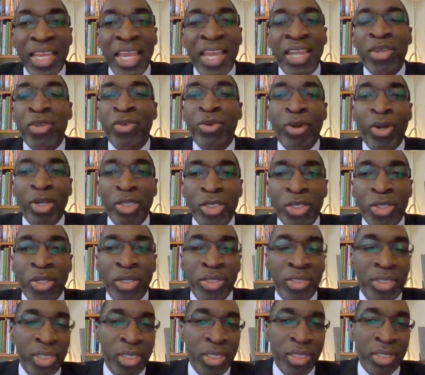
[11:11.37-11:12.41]
and
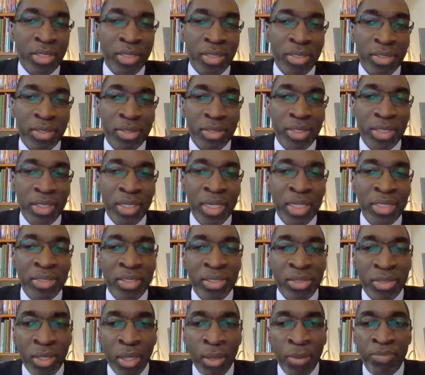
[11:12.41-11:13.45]
cross-cutting, as
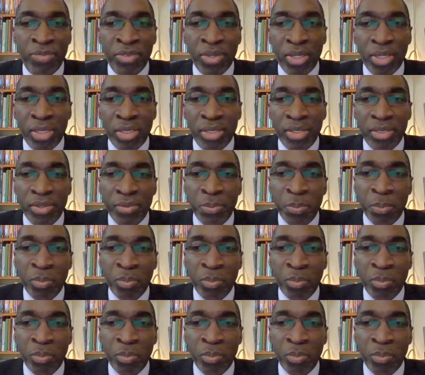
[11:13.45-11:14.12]
is obvious.